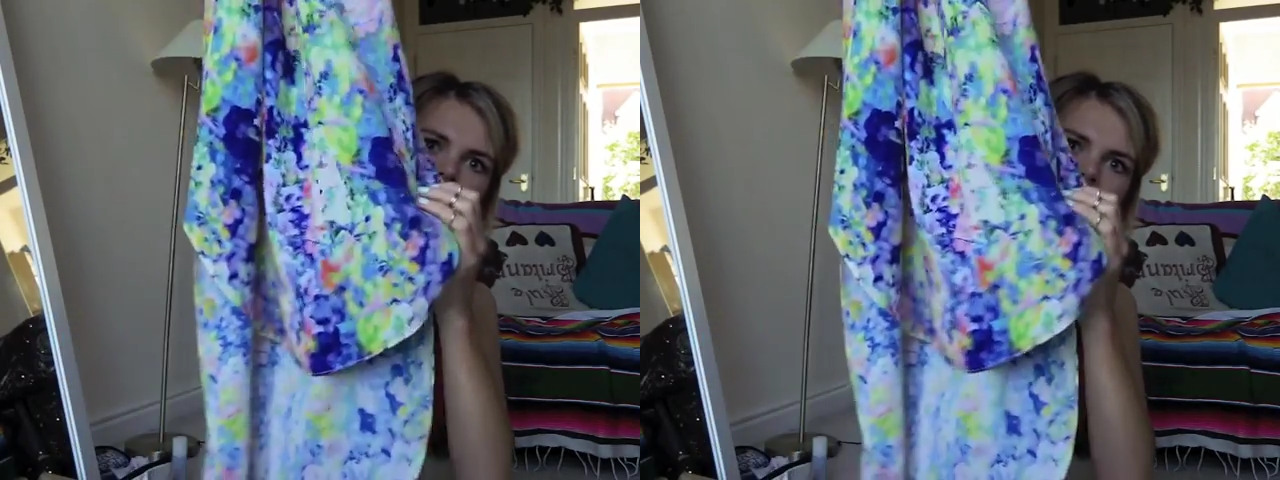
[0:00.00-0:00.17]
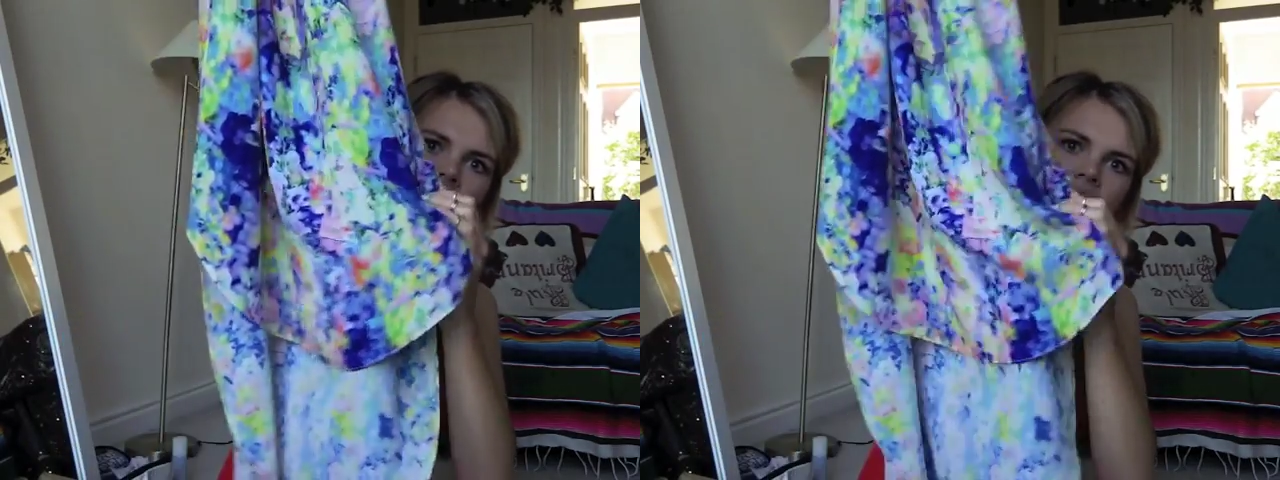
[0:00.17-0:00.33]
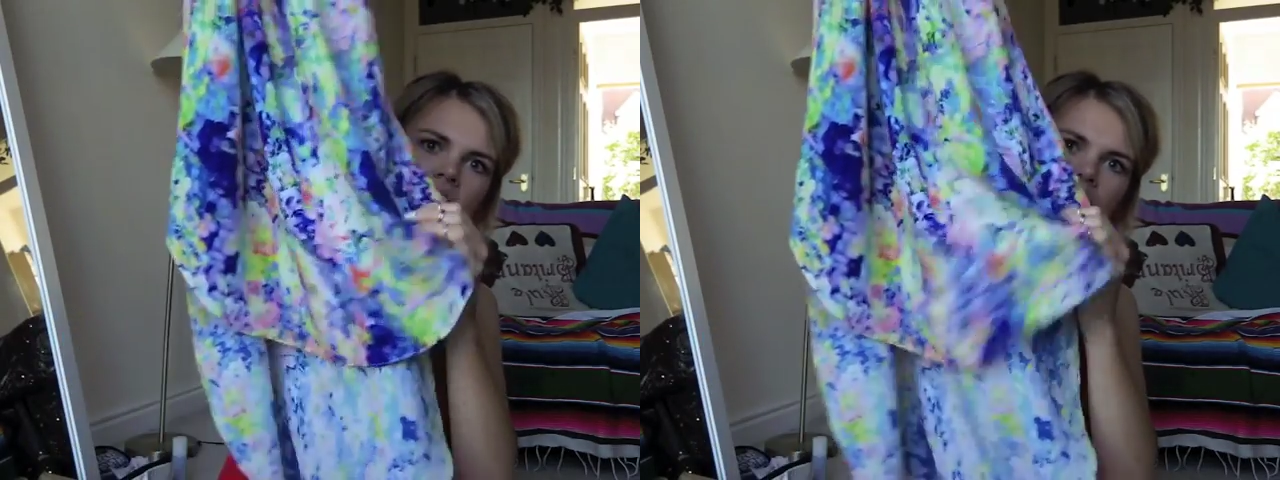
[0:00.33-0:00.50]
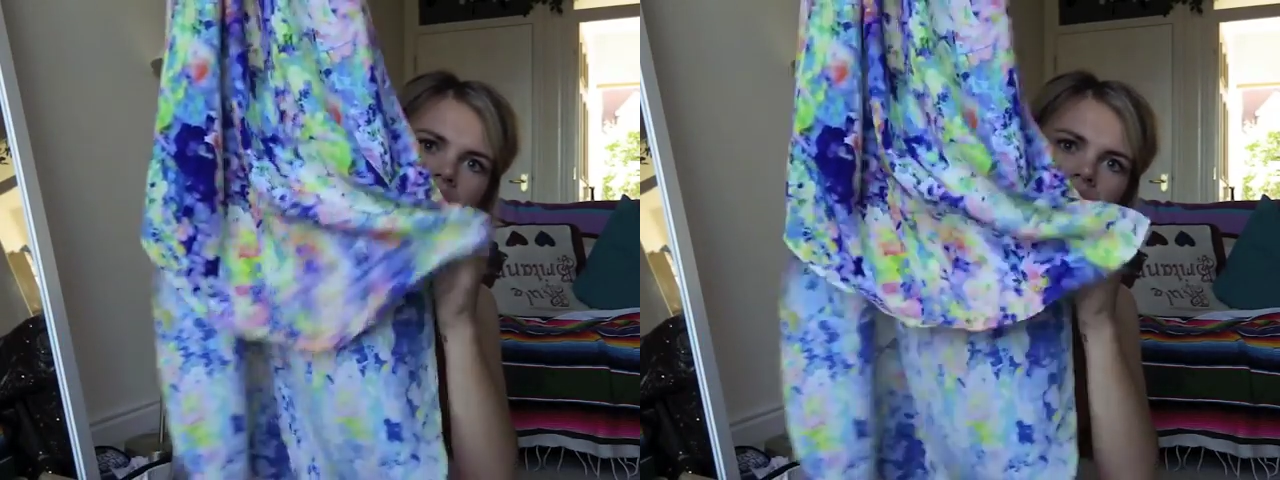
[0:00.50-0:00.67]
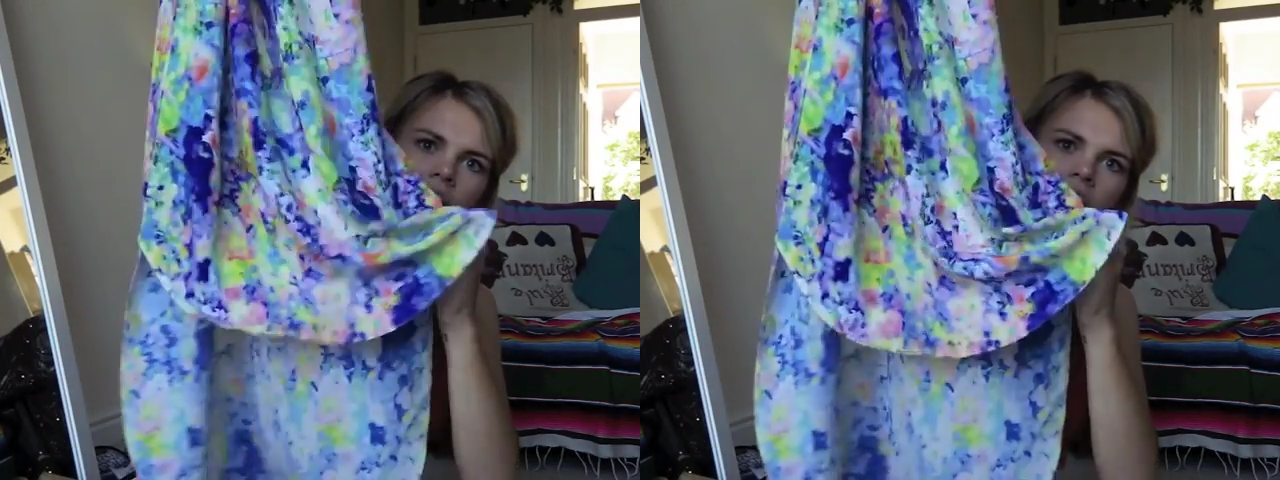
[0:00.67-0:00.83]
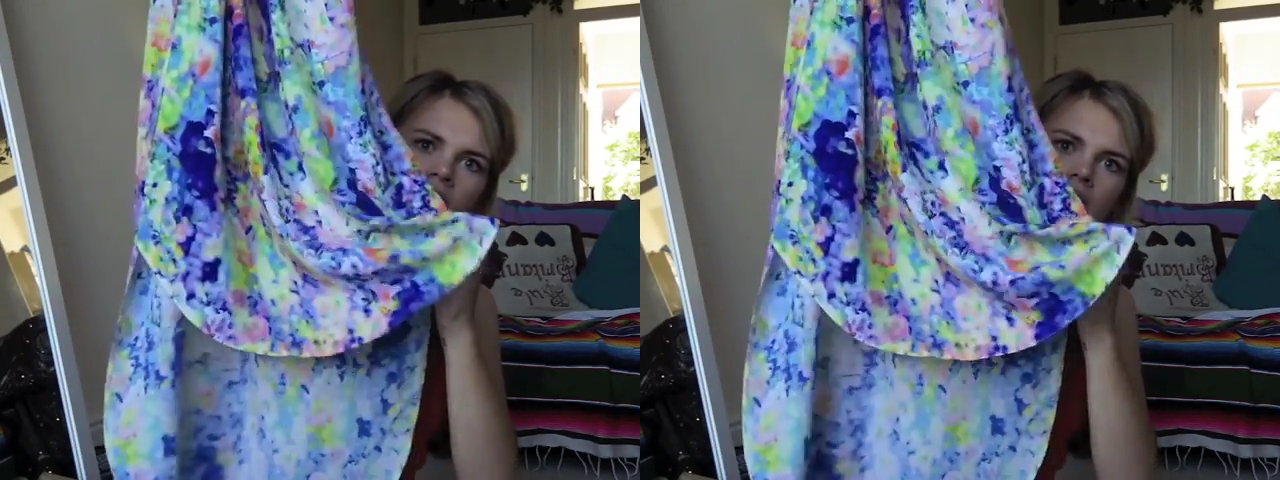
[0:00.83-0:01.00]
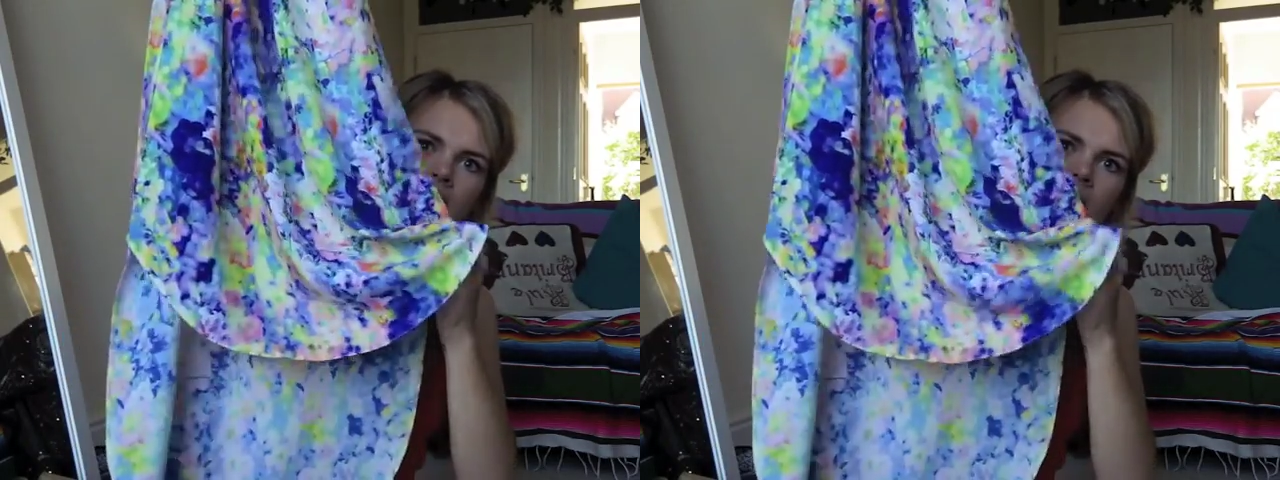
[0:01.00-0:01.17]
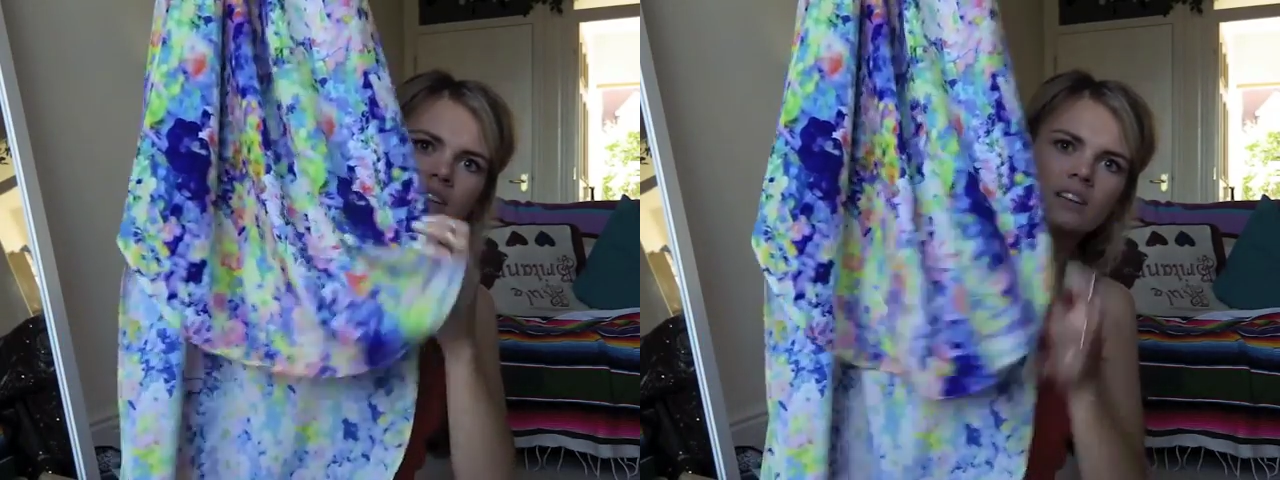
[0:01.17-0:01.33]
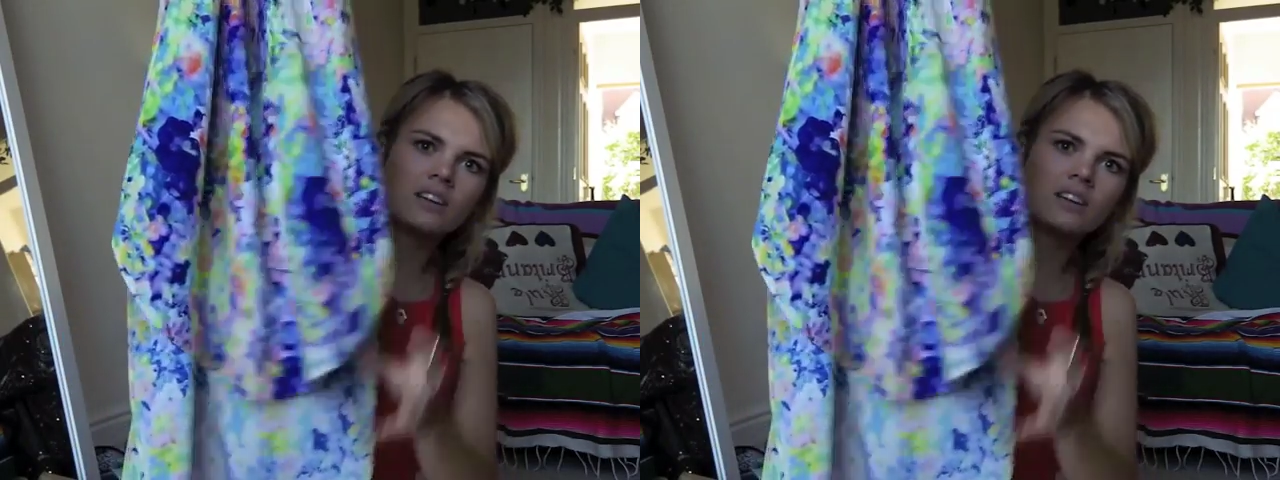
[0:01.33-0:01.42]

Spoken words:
this is the front,